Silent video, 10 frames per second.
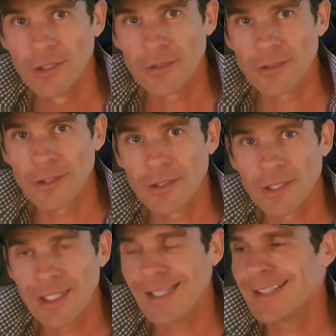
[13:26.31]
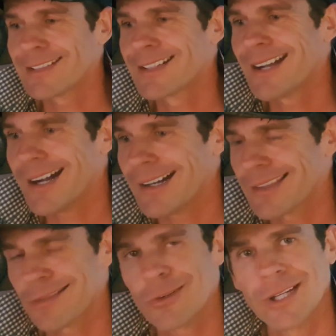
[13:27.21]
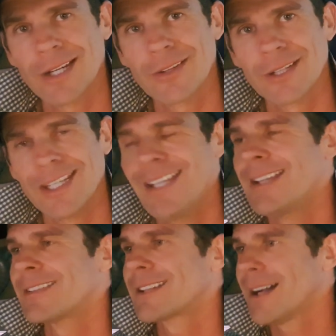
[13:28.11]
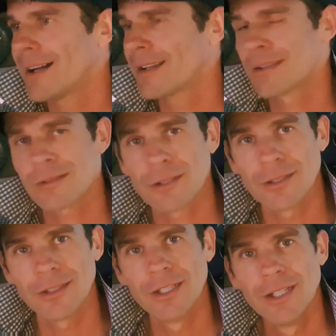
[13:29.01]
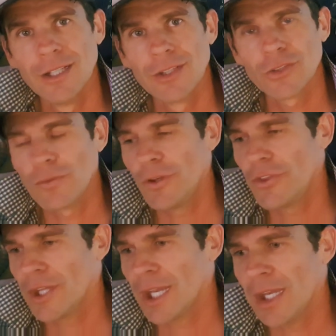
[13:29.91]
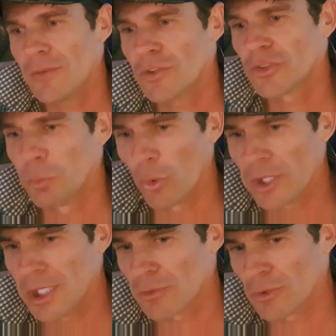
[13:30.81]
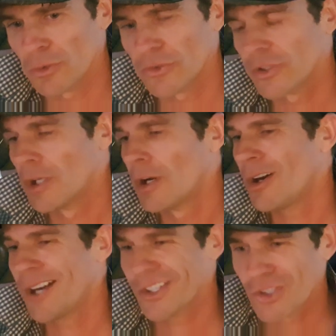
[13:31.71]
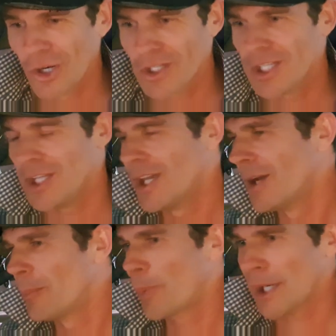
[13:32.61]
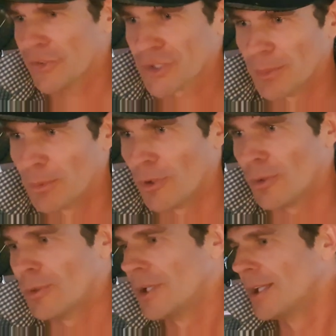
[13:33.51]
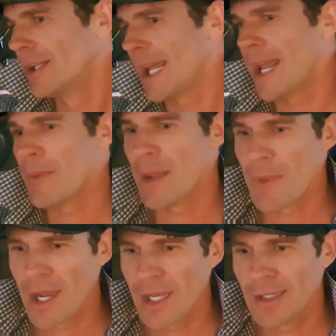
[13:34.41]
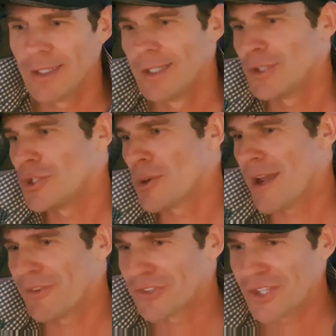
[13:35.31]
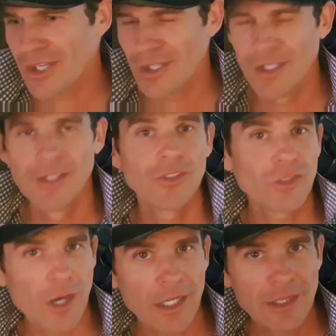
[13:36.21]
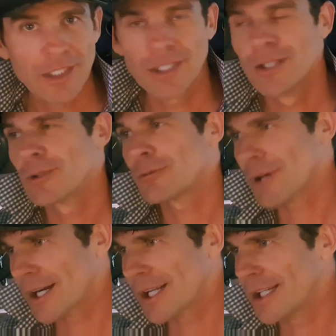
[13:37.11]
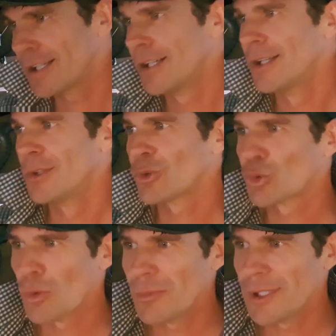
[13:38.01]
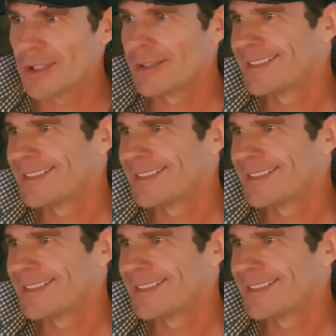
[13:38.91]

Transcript: Uh, it is cutthroat out there. It is cutthroat. So if you think any of your sporting heroes, ice hockey, basketball, MMA, UFC, cycling, running, swimming,